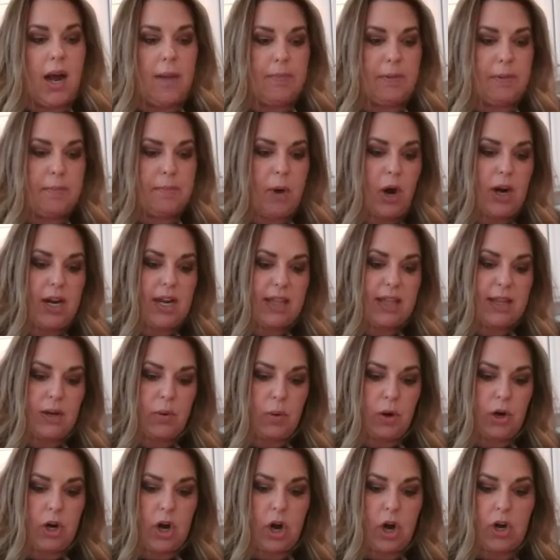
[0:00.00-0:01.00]
The market
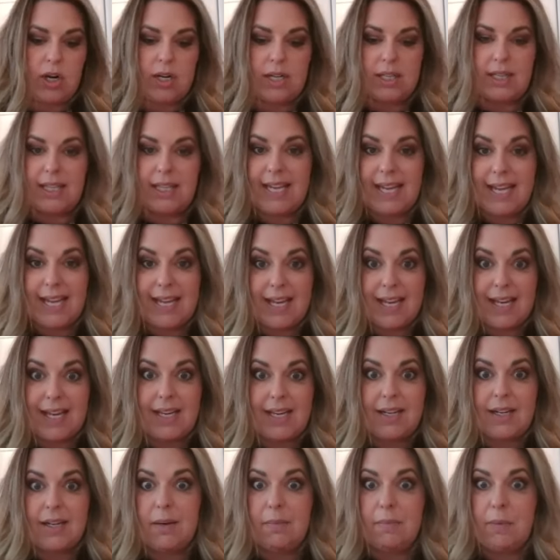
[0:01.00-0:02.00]
that we're currently
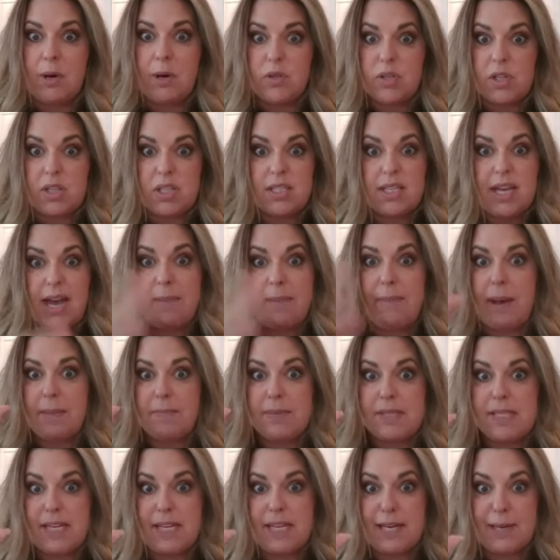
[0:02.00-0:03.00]
in, most of the time
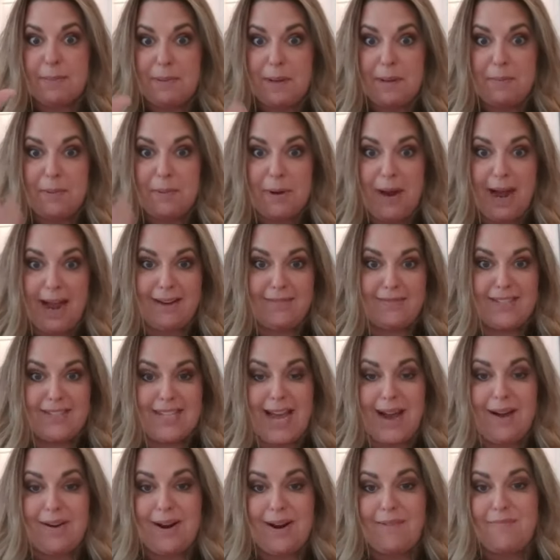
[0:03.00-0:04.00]
I'm sending people out of
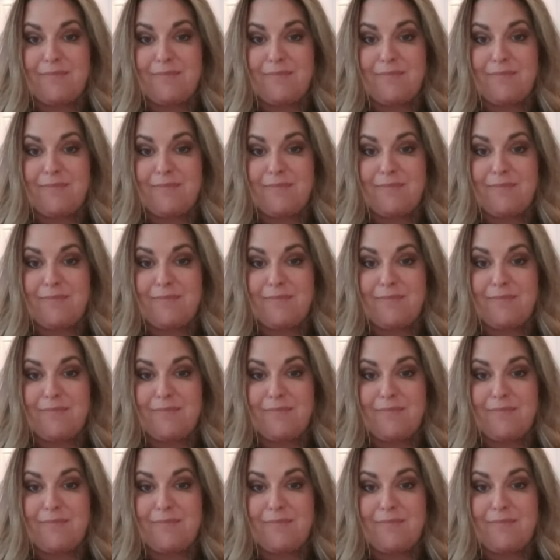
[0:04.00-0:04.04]
town.